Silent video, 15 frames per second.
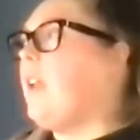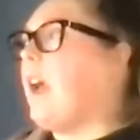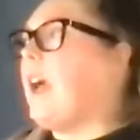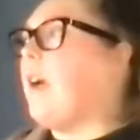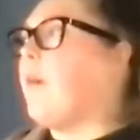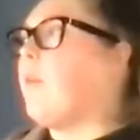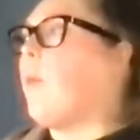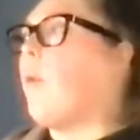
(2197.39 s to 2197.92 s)

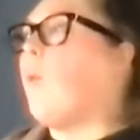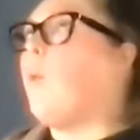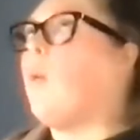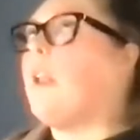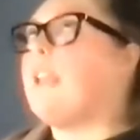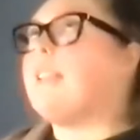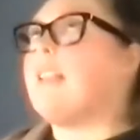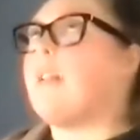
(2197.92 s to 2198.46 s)
um,
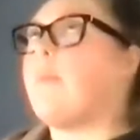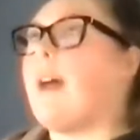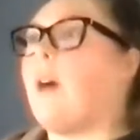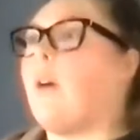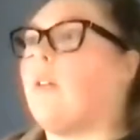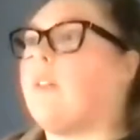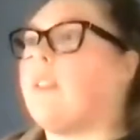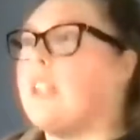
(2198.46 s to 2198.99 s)
What is it
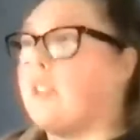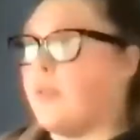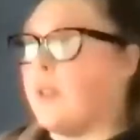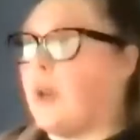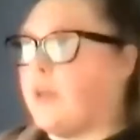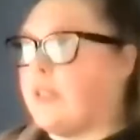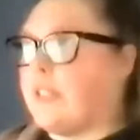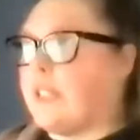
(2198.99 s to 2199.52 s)
about these
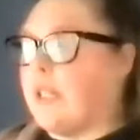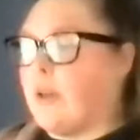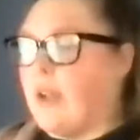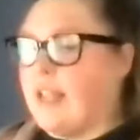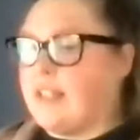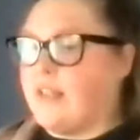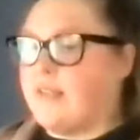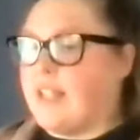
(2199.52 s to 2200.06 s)
flows that you
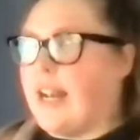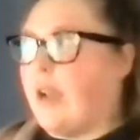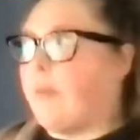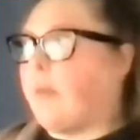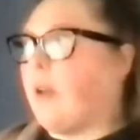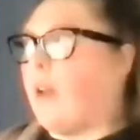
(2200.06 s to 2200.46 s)
guys have set up?